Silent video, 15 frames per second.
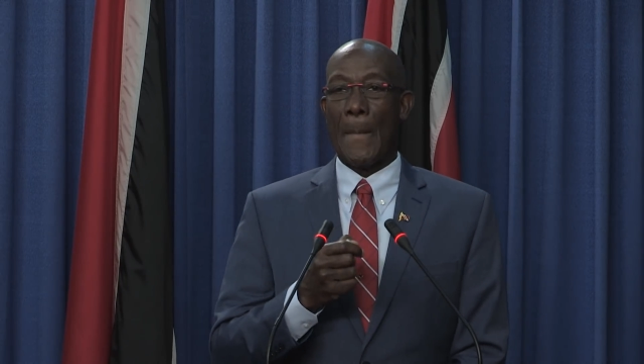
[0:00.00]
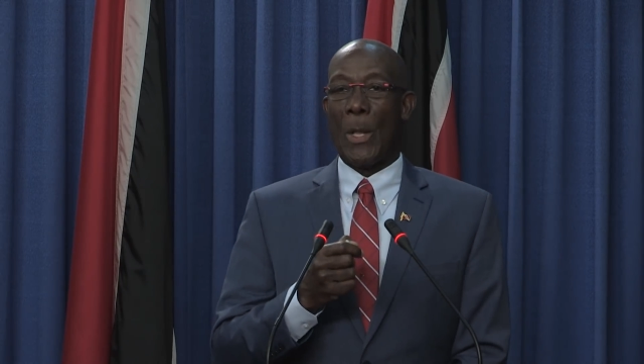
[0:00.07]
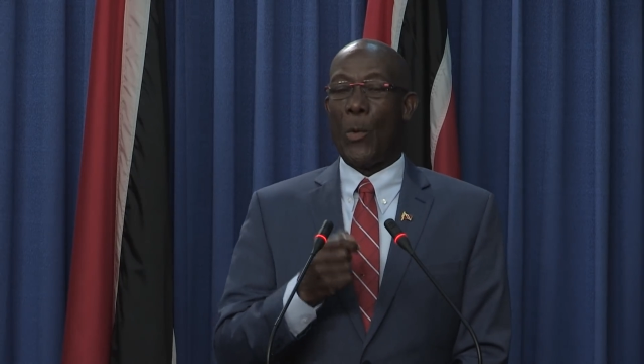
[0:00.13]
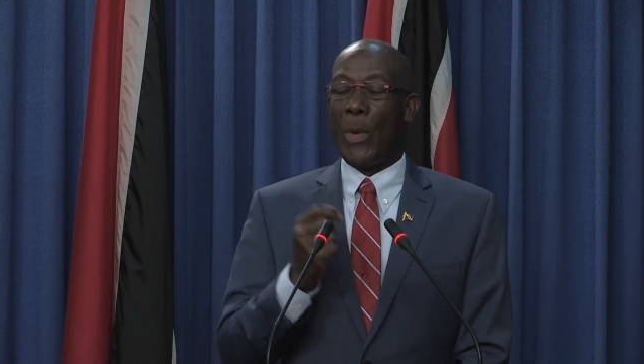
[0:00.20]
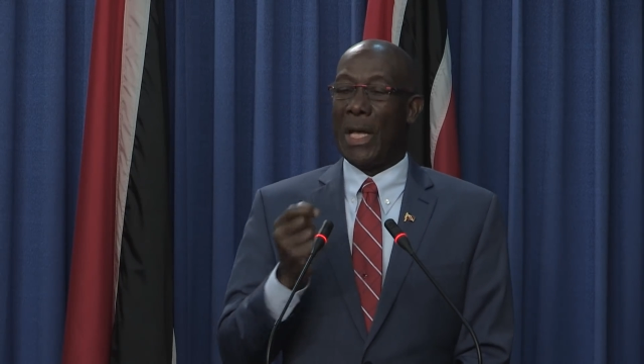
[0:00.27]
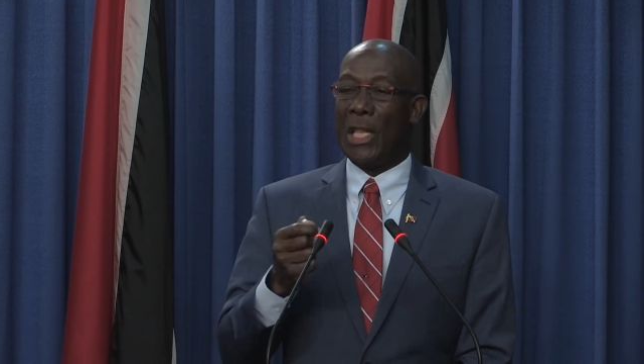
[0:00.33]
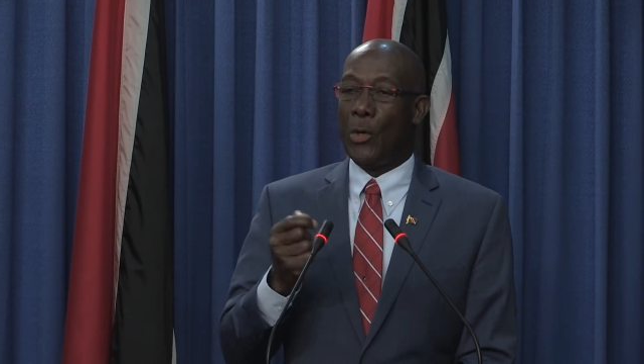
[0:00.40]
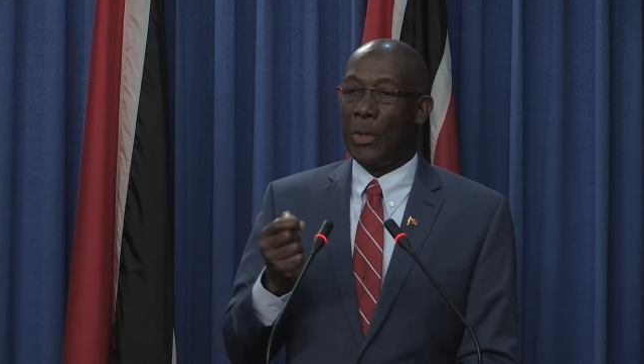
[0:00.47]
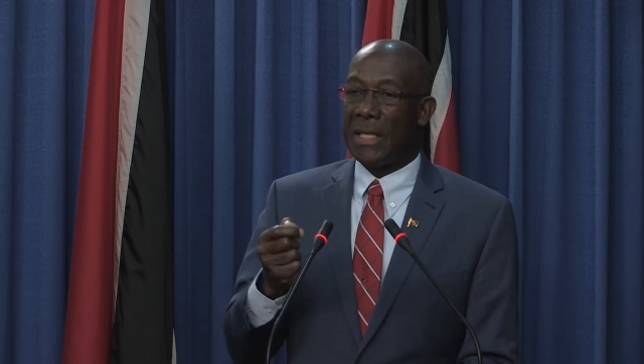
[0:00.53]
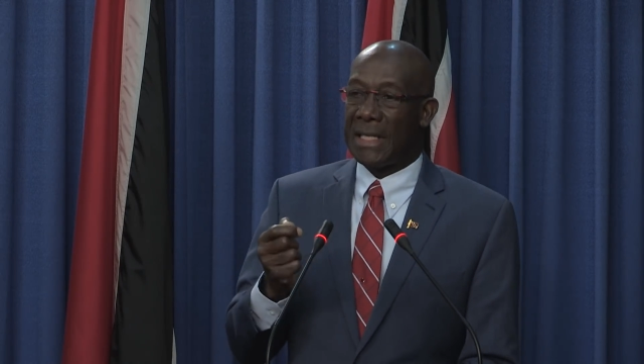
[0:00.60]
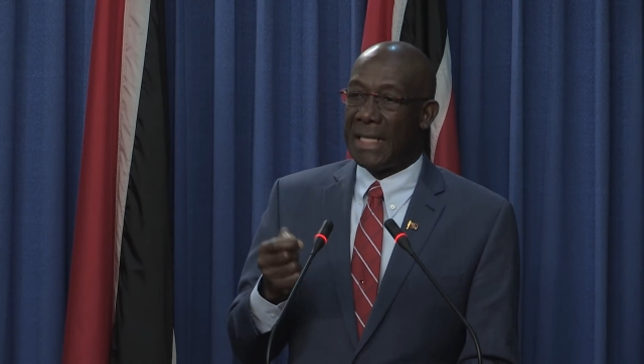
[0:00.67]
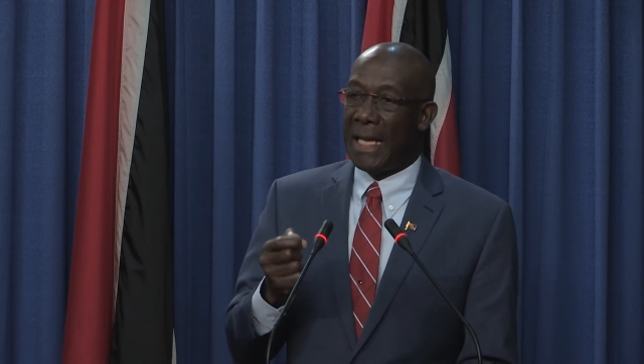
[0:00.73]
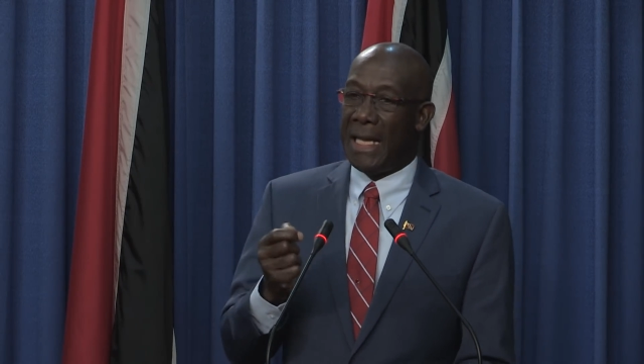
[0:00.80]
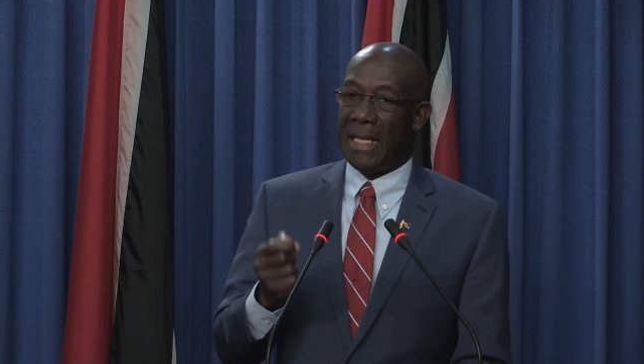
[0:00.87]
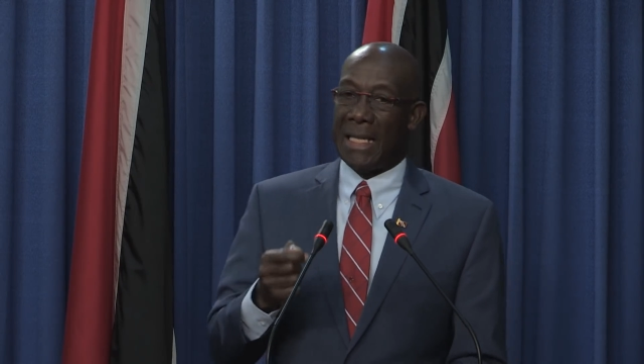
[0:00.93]
where they were
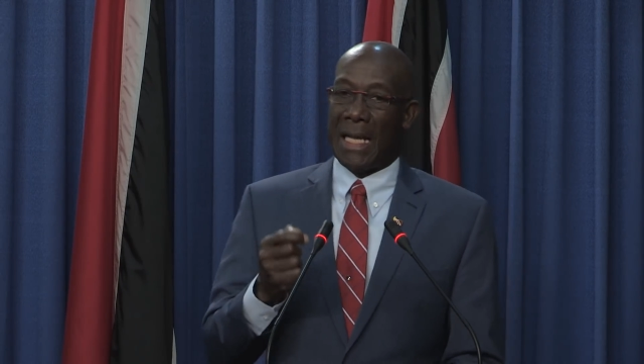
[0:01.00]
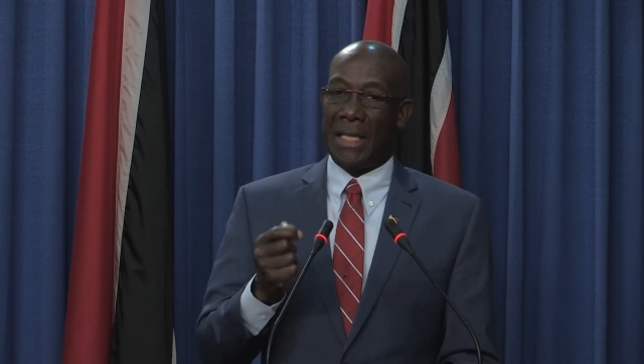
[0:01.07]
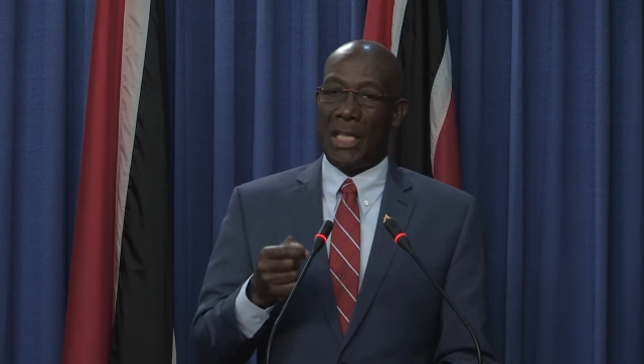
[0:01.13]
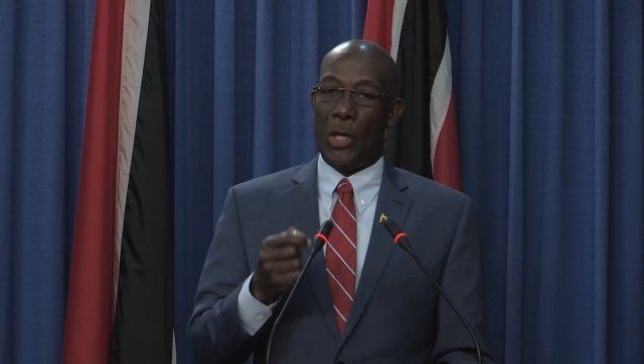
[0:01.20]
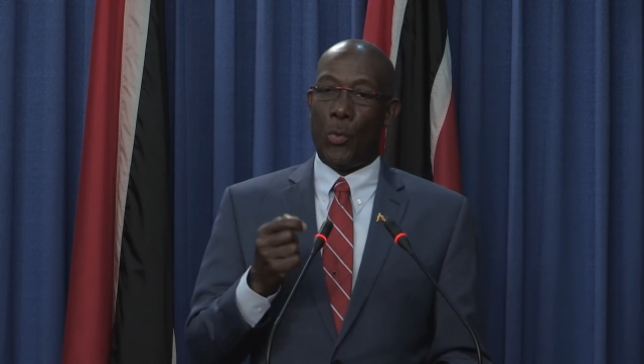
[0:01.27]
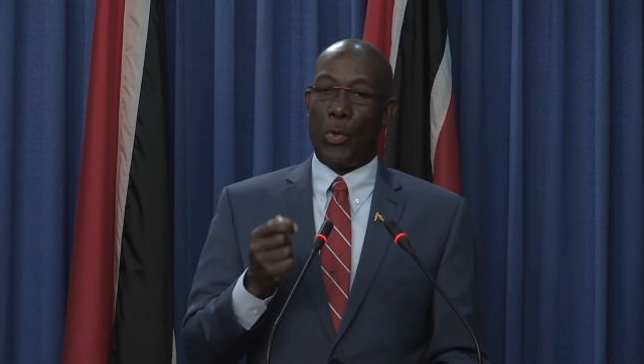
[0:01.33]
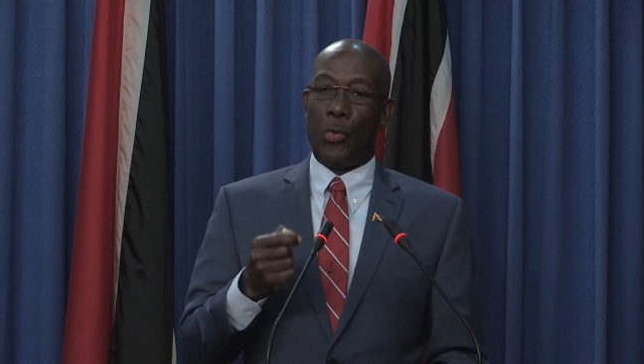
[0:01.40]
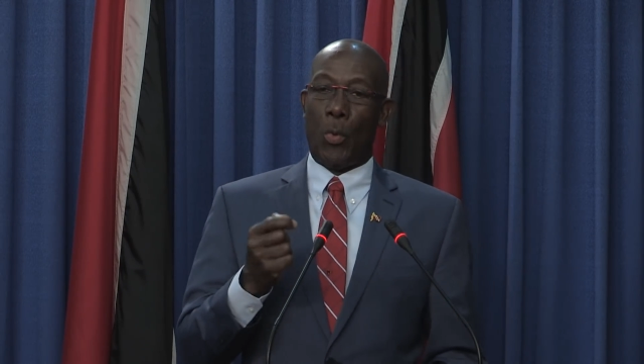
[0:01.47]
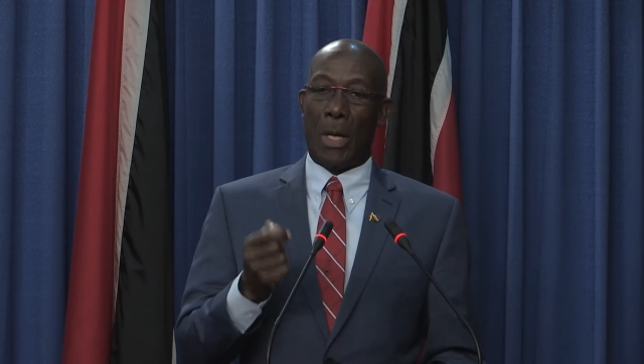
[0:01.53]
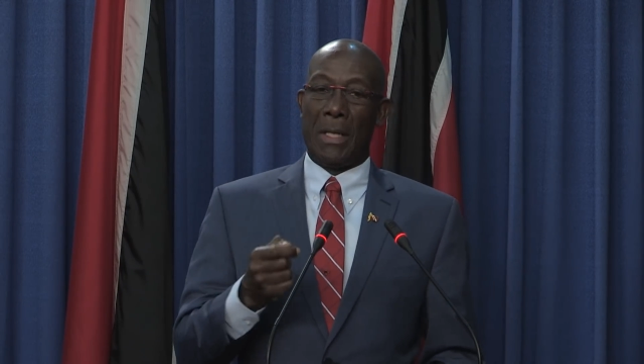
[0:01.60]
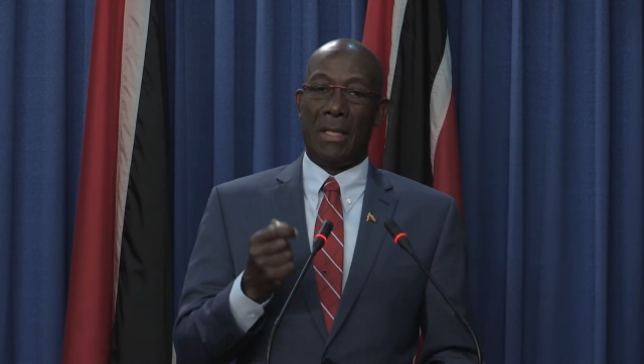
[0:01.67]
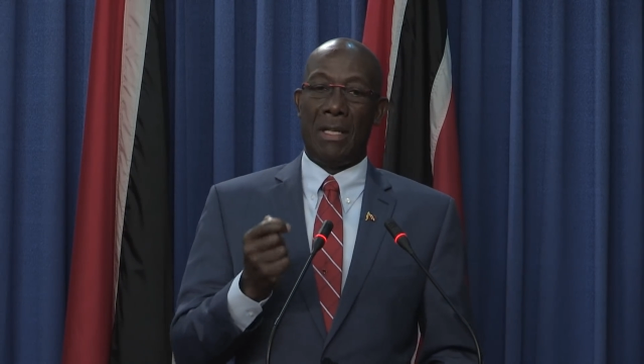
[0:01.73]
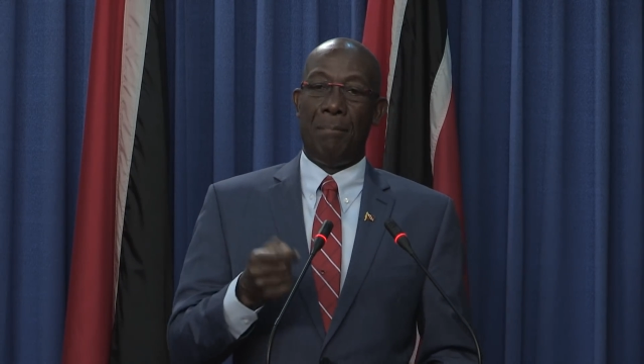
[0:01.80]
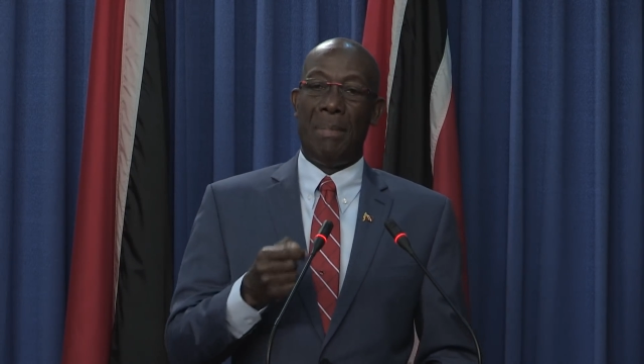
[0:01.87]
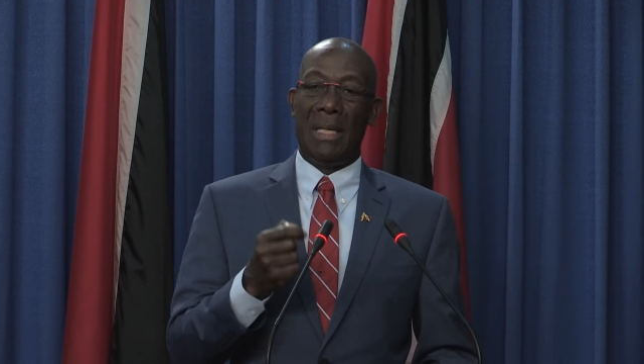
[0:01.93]
saying that they would
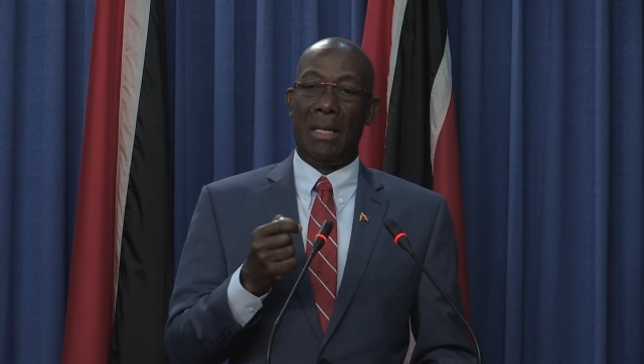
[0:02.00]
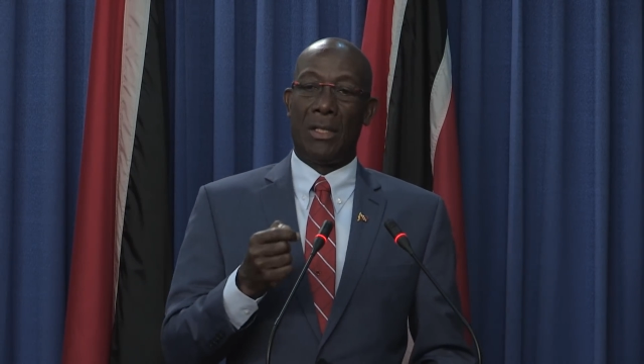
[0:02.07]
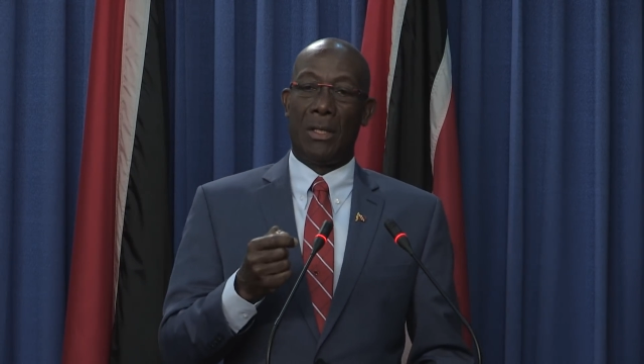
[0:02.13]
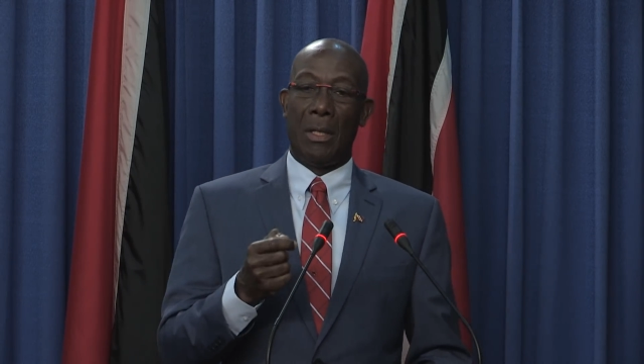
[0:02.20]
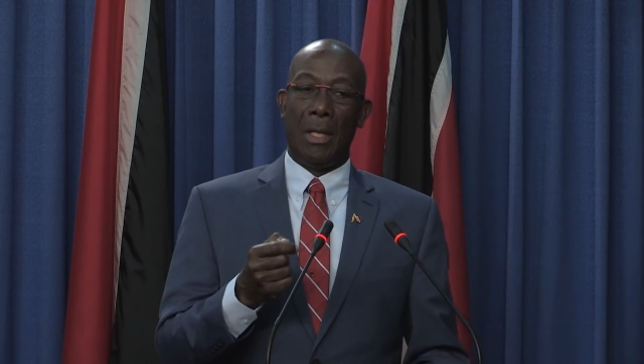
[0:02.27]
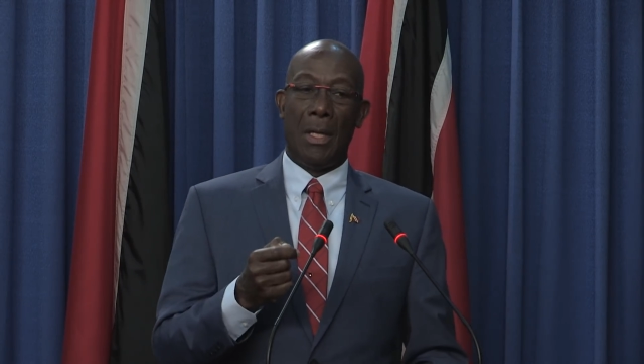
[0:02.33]
want the bill